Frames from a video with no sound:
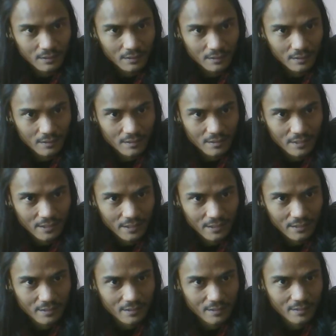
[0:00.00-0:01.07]
On this side, I
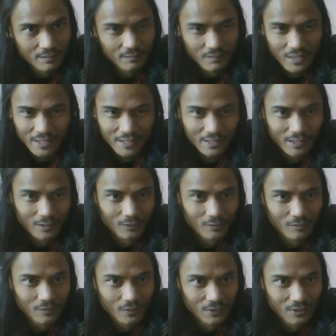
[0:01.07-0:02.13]
just made it
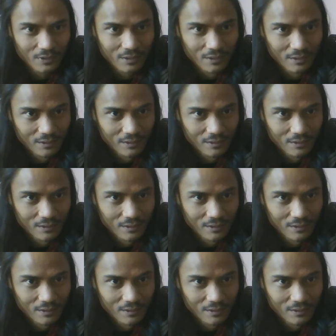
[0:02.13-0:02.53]
colorful.